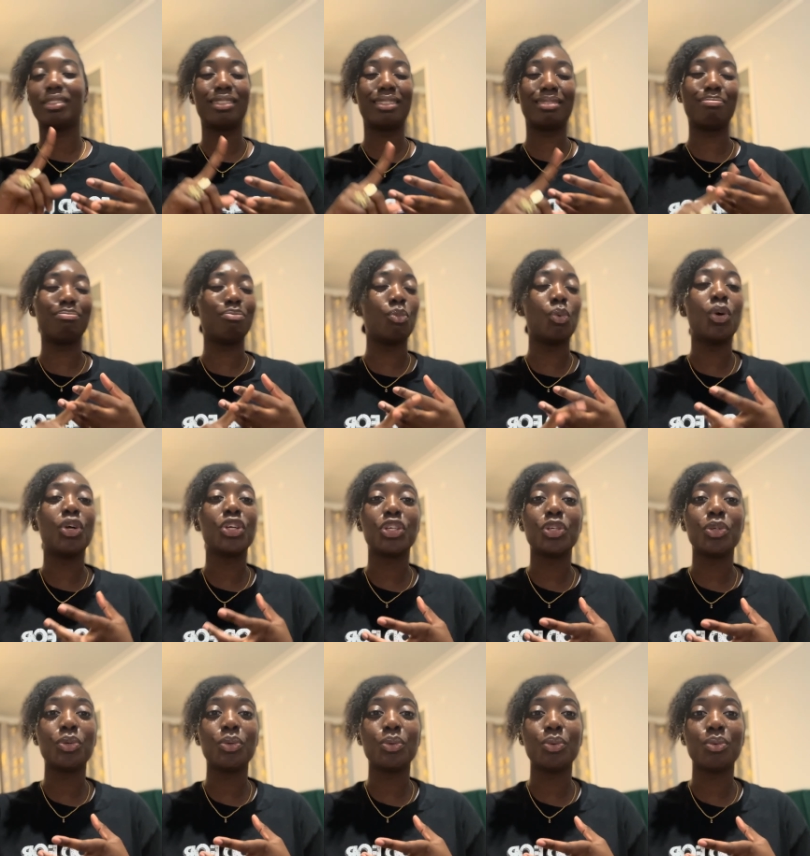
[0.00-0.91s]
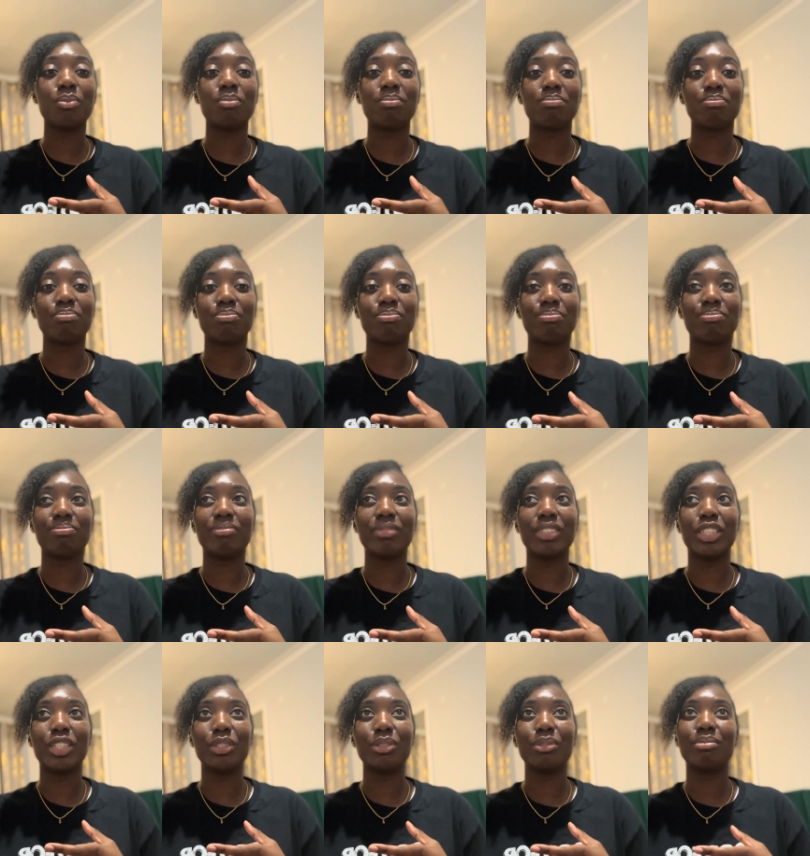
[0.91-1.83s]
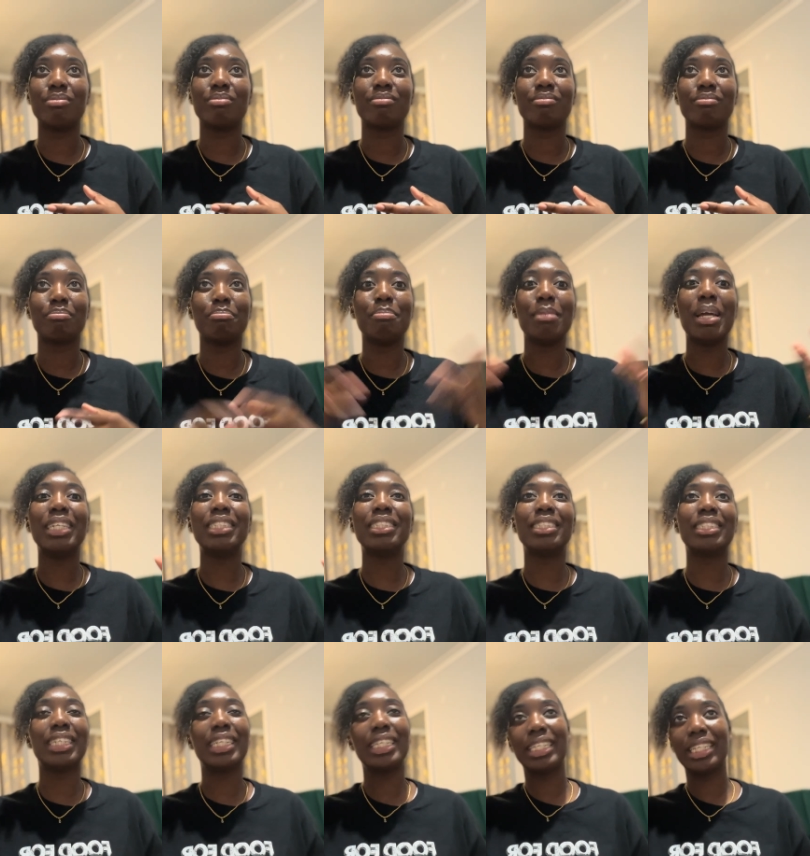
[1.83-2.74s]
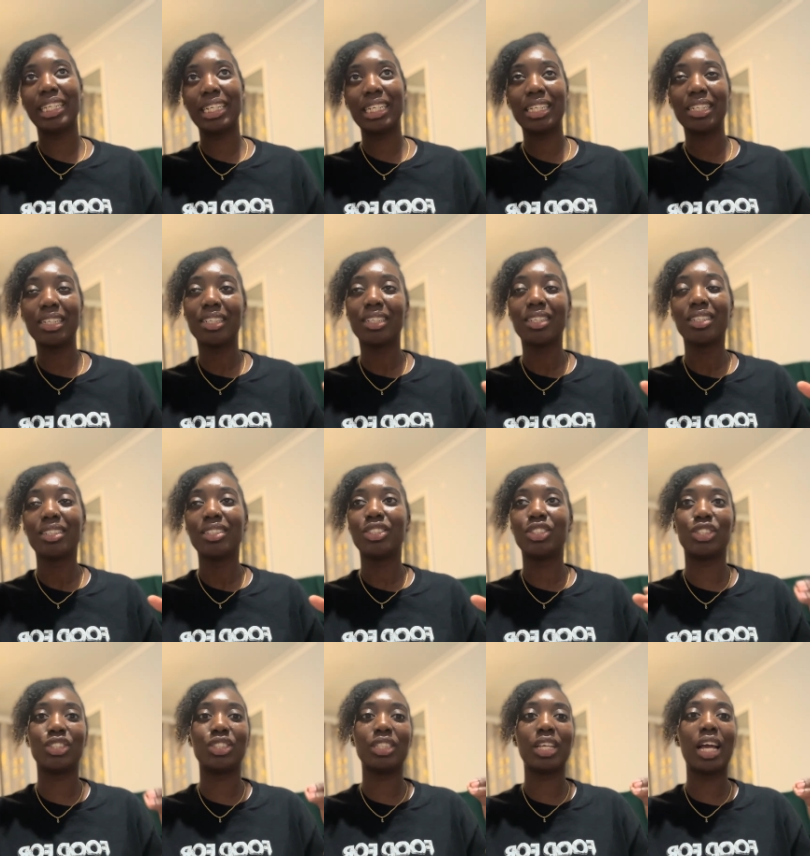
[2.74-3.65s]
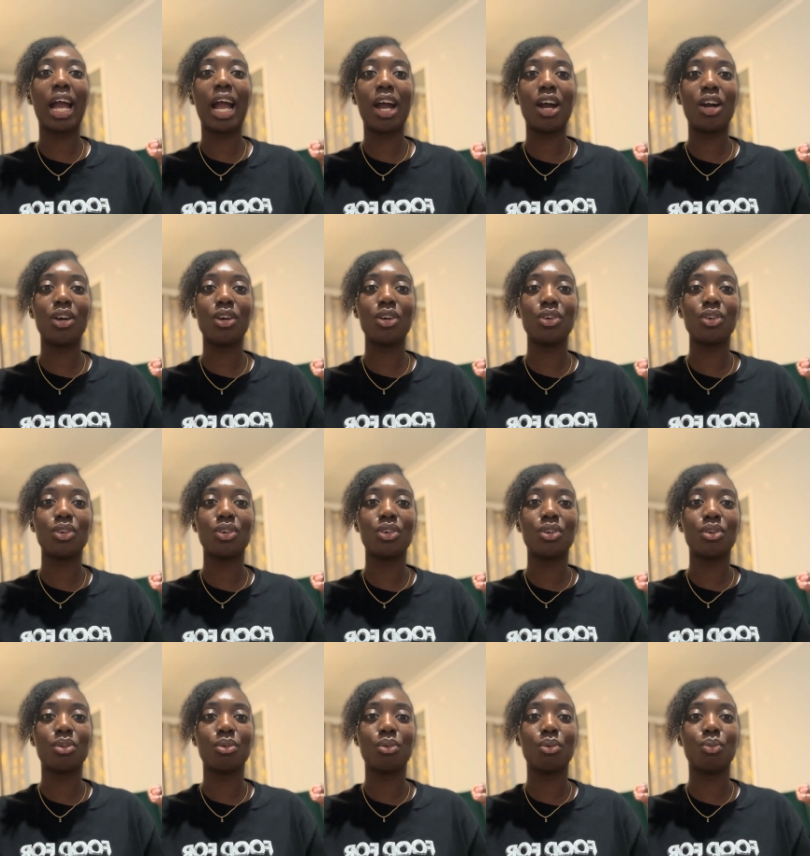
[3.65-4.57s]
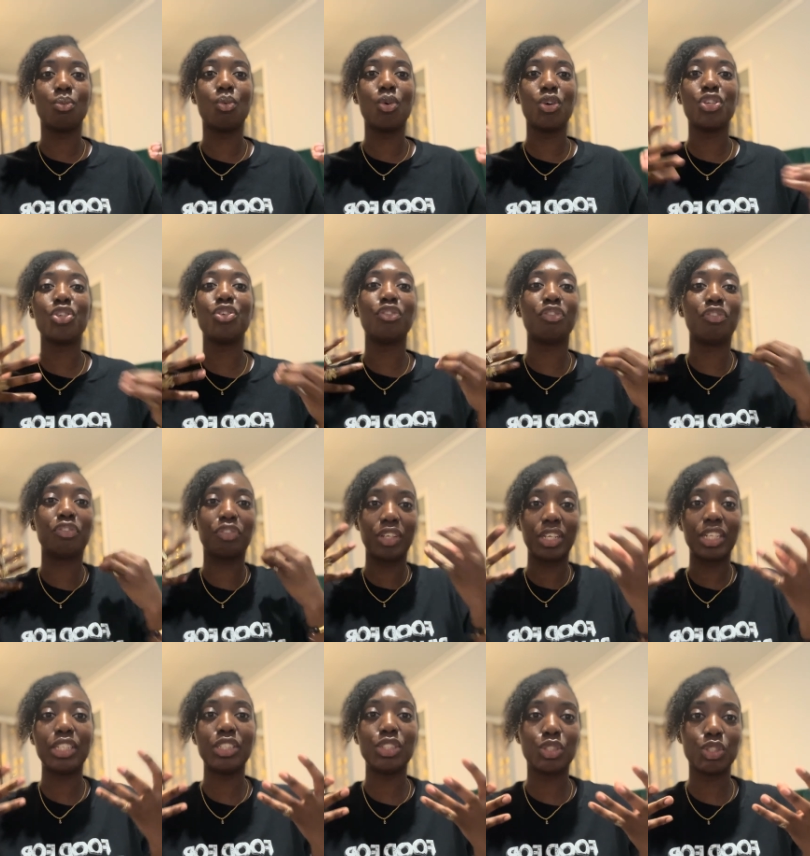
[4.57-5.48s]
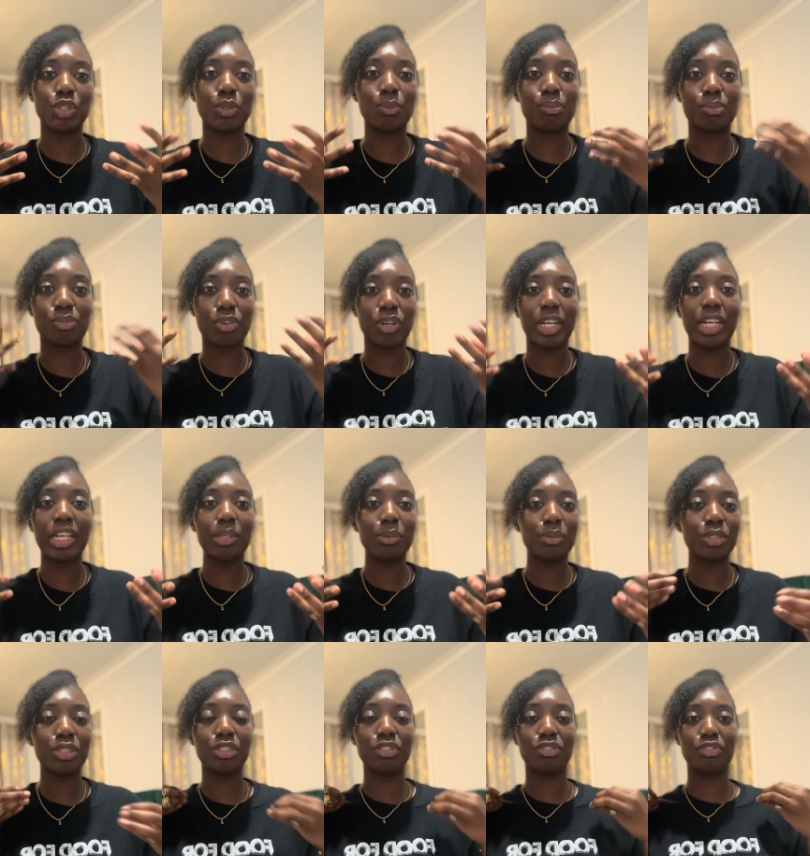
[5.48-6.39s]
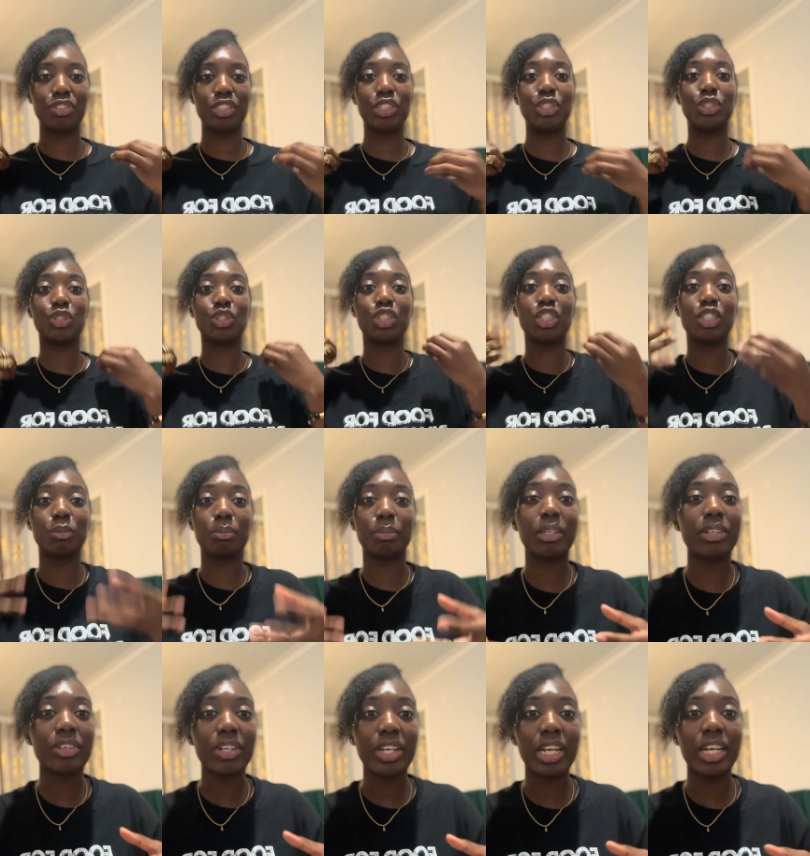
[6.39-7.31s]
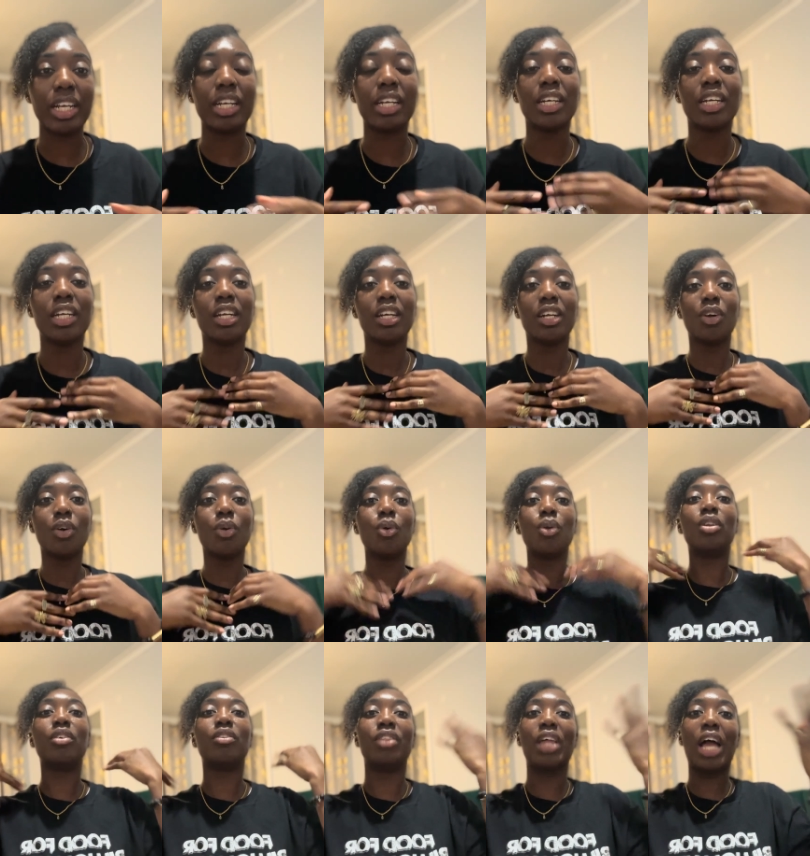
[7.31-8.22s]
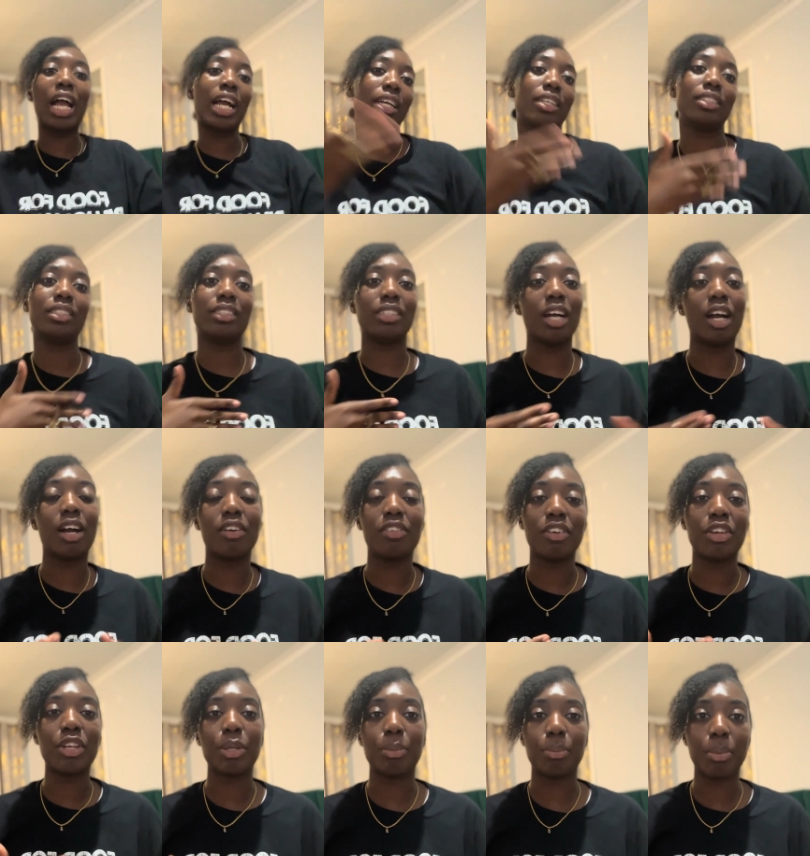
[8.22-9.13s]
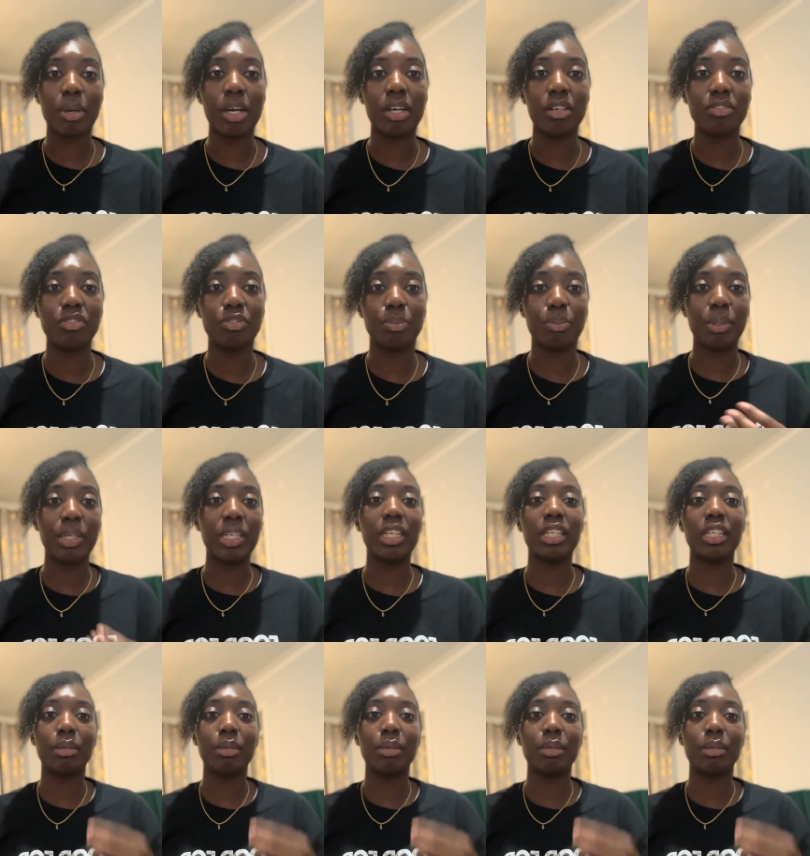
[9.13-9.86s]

what you know, mentally, just how, what you feed your brain, what you feed your spirit, all of that stuff and above being